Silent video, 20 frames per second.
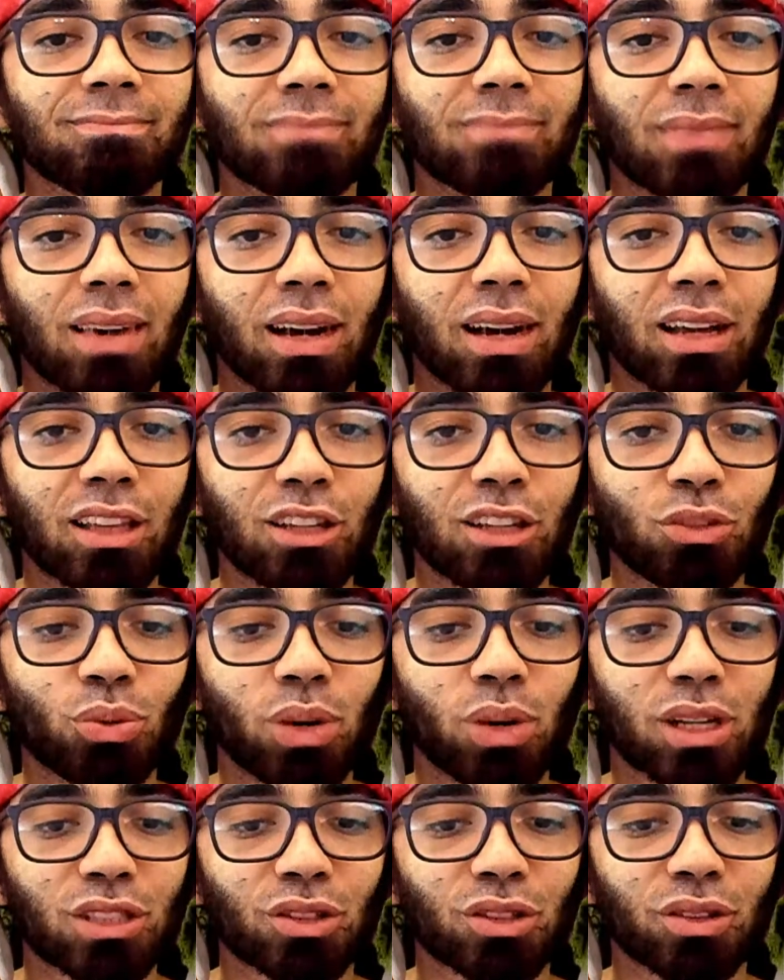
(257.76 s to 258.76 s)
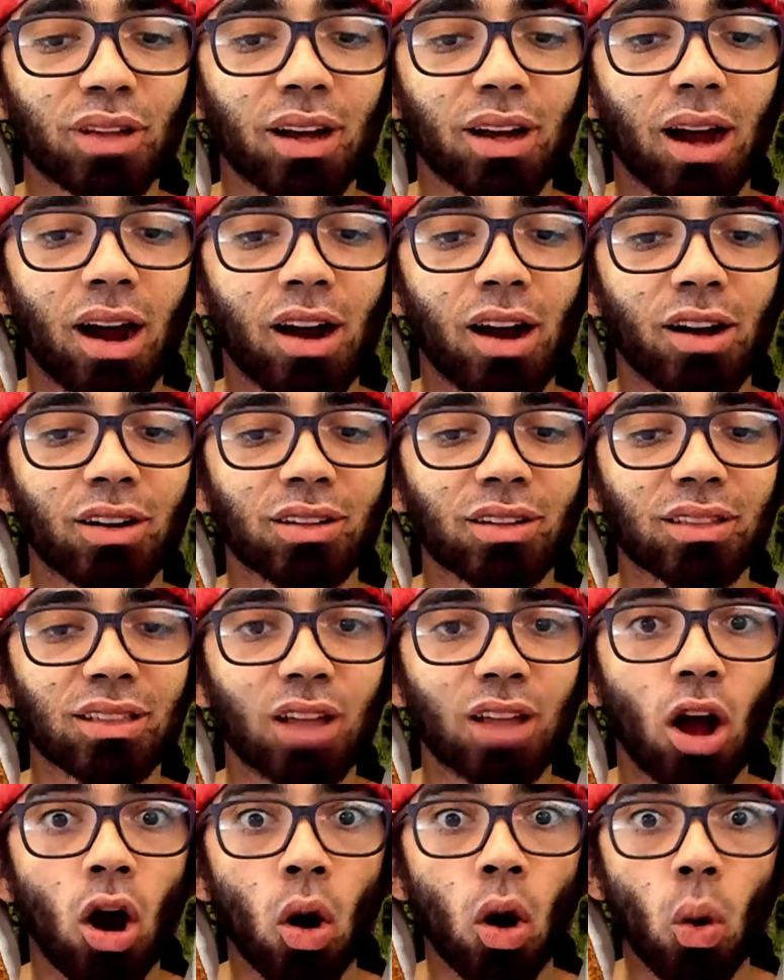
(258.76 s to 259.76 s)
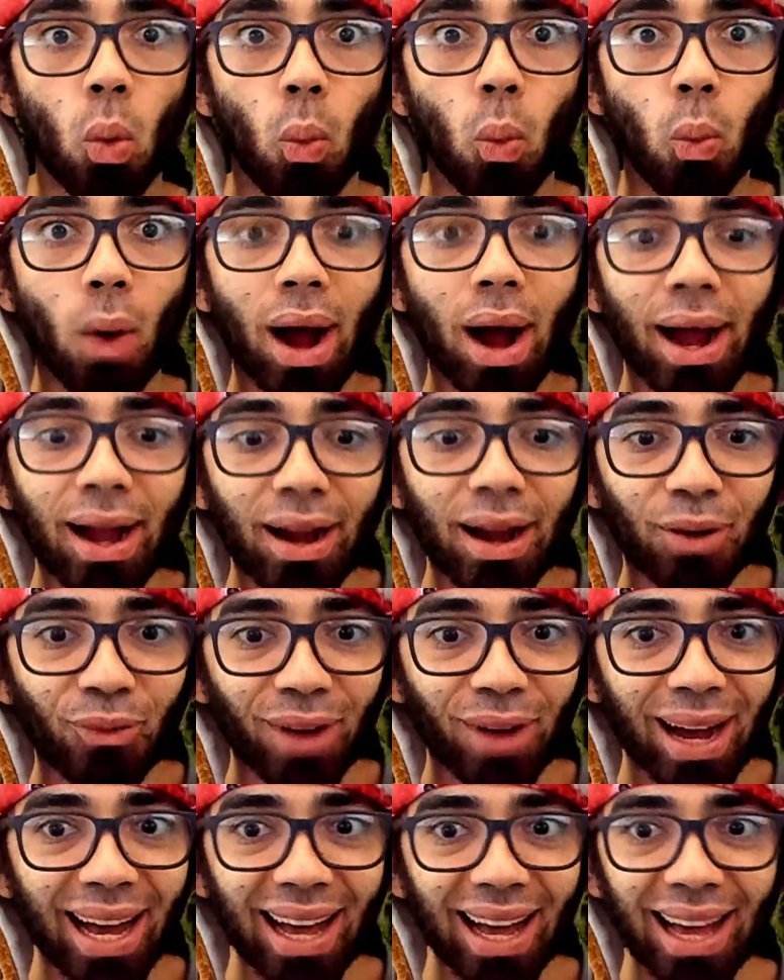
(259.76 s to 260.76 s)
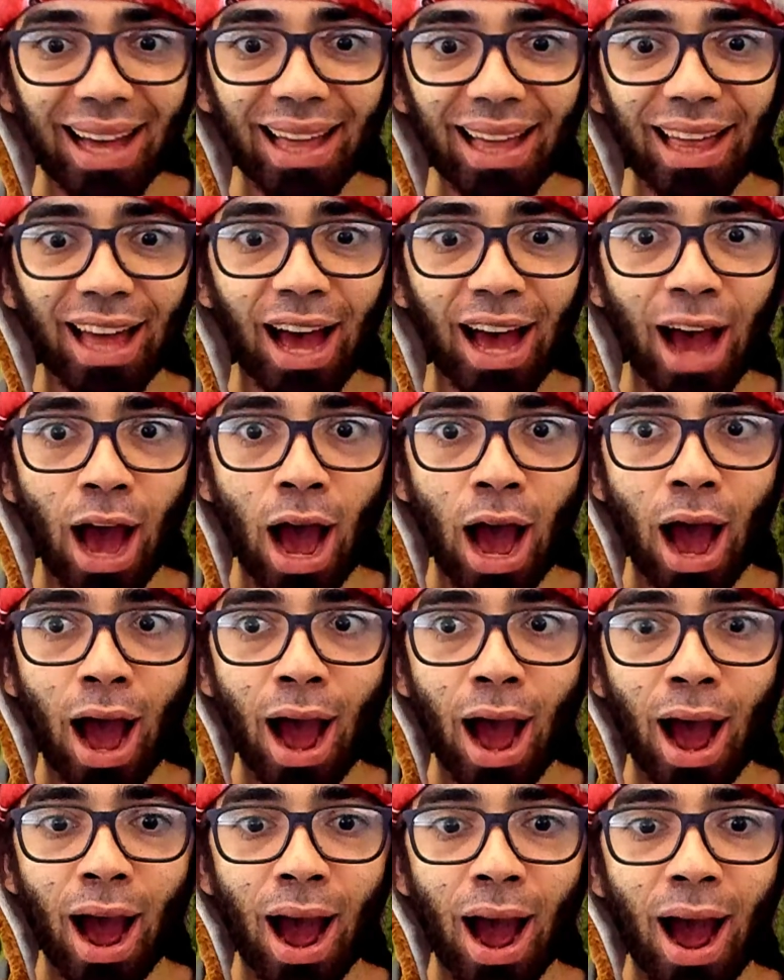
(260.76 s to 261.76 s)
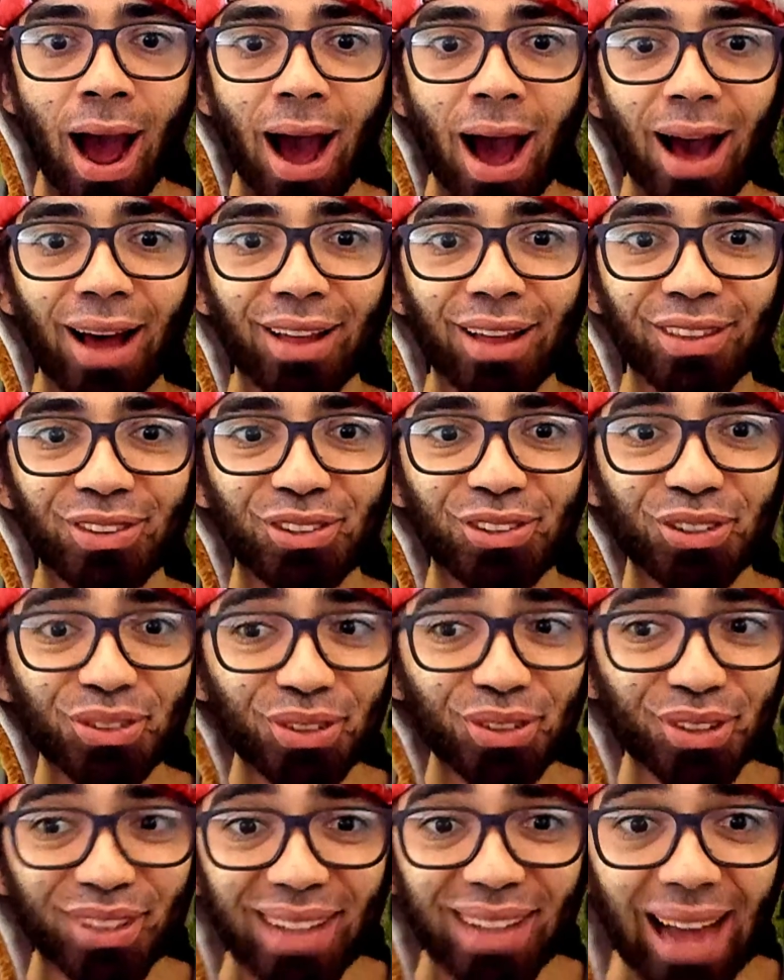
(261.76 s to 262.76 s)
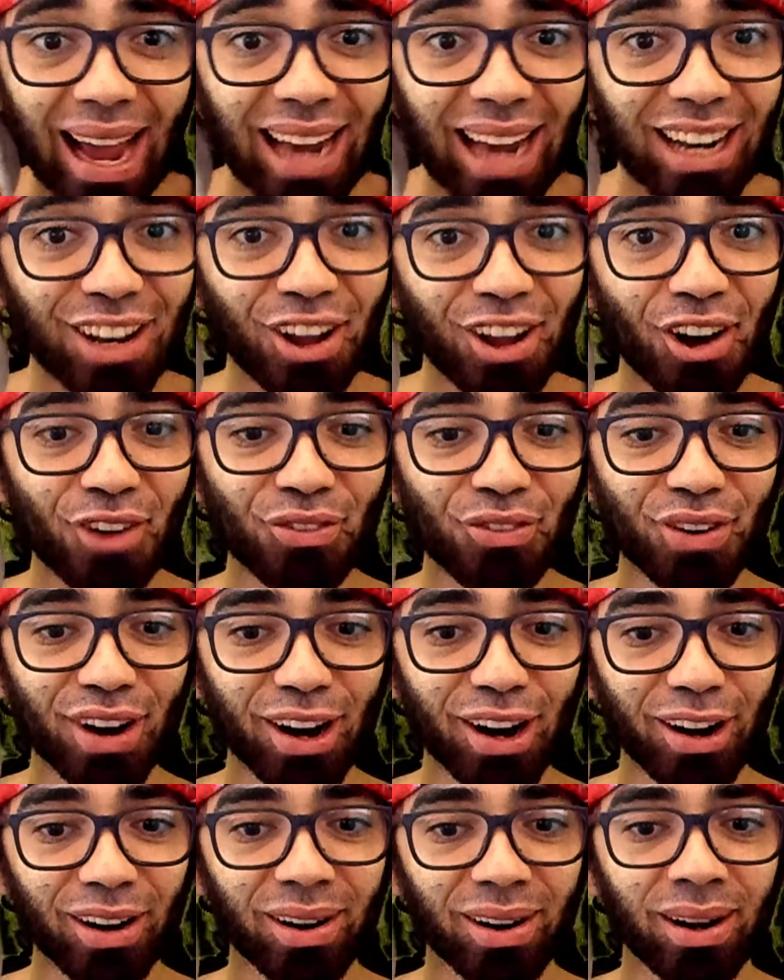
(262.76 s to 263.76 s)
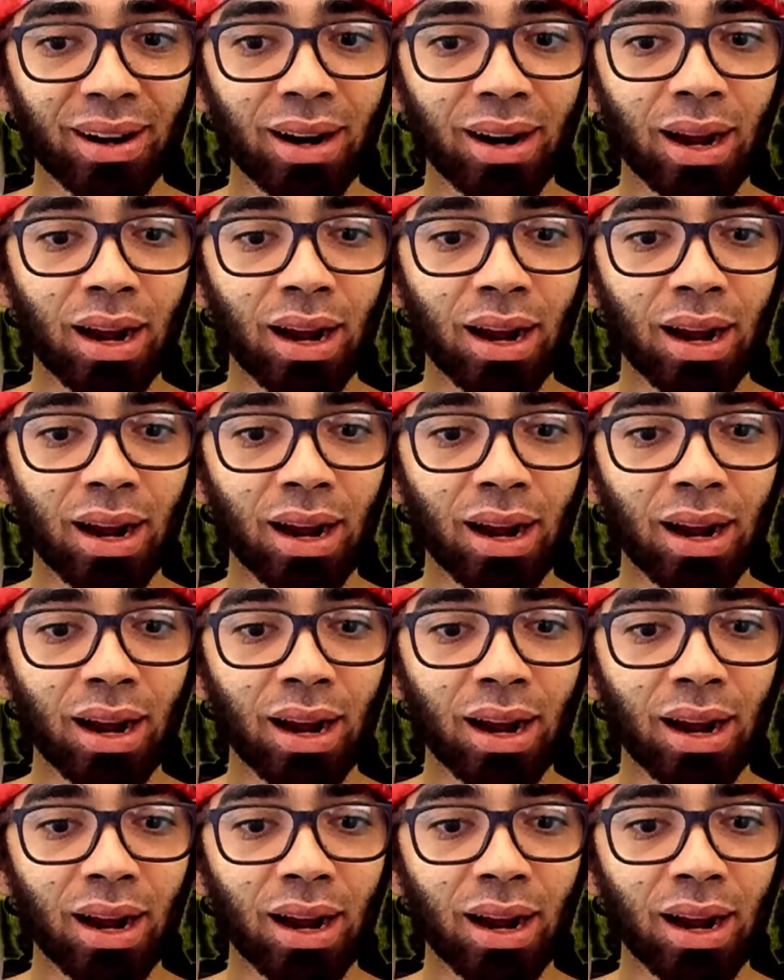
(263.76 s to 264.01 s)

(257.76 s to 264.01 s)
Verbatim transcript: And it was on the heart. Oh, what? What? Dude, I love her!